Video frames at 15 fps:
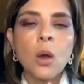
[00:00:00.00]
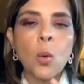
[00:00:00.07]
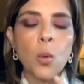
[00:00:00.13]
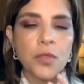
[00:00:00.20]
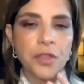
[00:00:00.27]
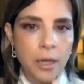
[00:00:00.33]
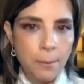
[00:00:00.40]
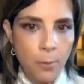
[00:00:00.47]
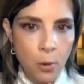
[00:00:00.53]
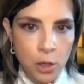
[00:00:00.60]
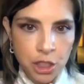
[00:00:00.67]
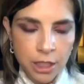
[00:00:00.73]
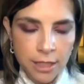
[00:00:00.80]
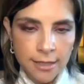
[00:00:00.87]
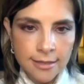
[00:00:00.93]
with an
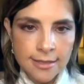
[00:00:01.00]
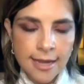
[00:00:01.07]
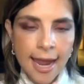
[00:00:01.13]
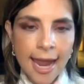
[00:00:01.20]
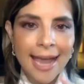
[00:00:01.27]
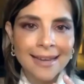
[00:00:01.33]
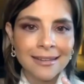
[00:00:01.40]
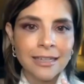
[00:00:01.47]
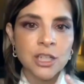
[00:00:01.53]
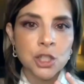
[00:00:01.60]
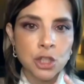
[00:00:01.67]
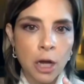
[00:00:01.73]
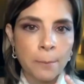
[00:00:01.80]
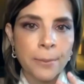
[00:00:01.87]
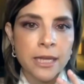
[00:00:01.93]
abortionist handling
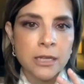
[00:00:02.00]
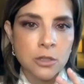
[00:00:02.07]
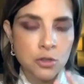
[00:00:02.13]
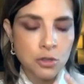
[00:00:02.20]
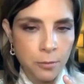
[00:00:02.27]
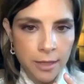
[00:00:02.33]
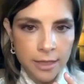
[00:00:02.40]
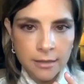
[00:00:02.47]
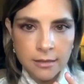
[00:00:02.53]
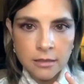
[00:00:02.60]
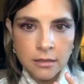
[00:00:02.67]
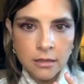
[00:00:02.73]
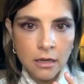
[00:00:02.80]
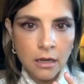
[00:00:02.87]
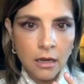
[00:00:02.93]
sharp
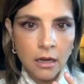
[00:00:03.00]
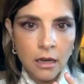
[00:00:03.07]
instruments,